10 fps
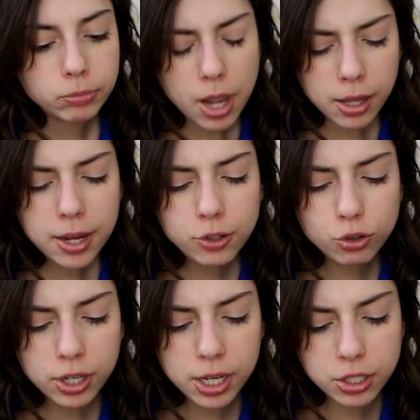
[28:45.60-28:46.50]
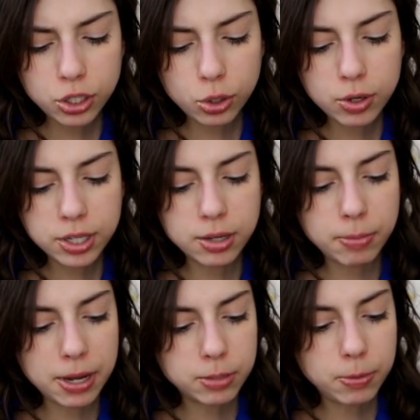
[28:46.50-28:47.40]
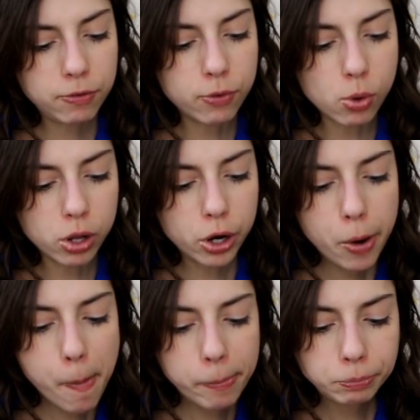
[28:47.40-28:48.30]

I like drinking too because it makes me fuller.